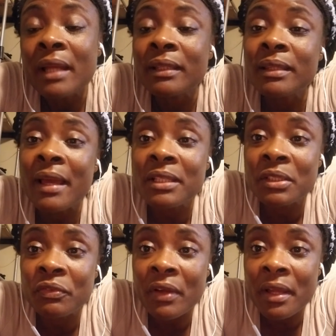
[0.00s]

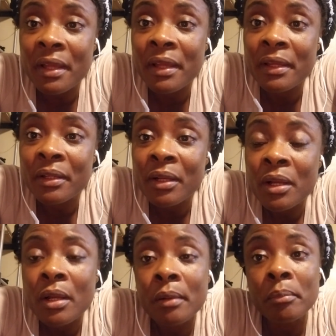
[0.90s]
That's fine.
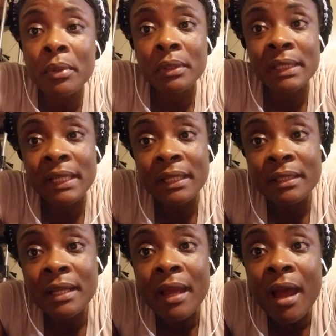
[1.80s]
But lay
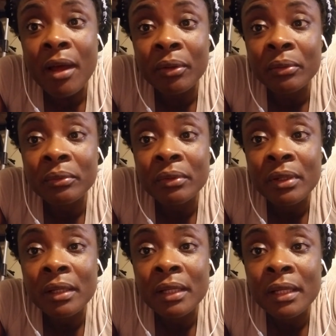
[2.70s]
down.
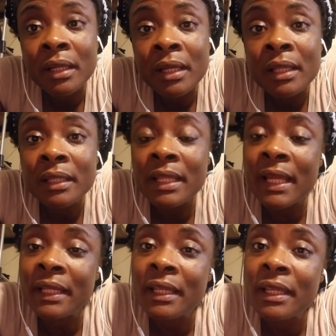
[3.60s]

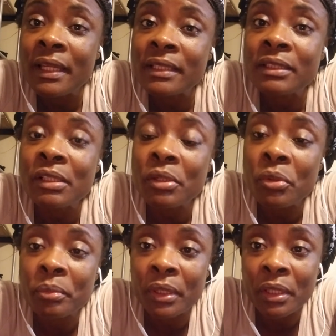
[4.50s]
Let his
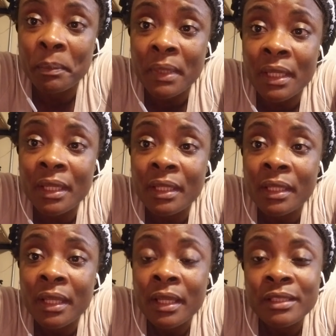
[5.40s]
little mini me
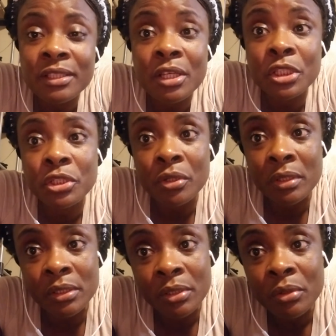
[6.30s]
touch your
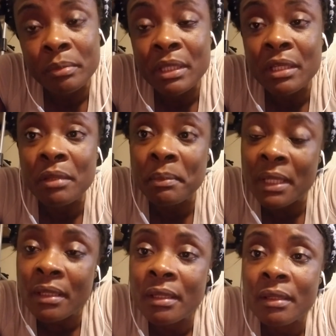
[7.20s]
little mini
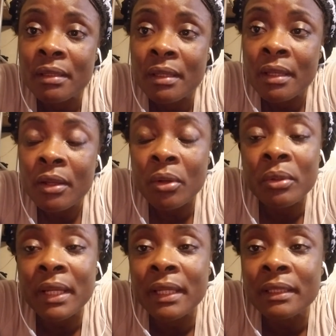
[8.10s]
me.
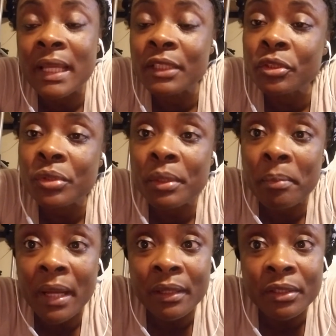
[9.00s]
Okay? That shouldn't
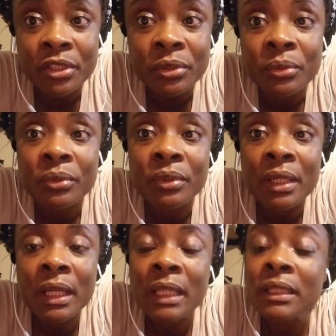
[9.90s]
bother you.
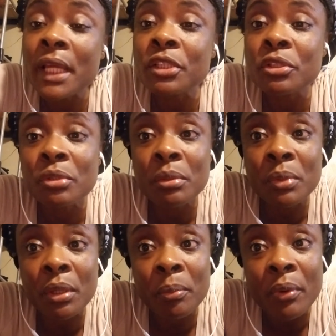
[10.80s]
That shouldn't
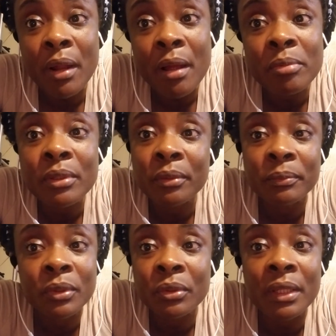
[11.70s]
be a problem.
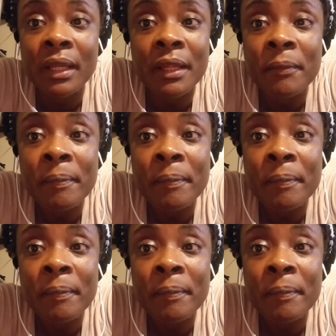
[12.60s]
Okay?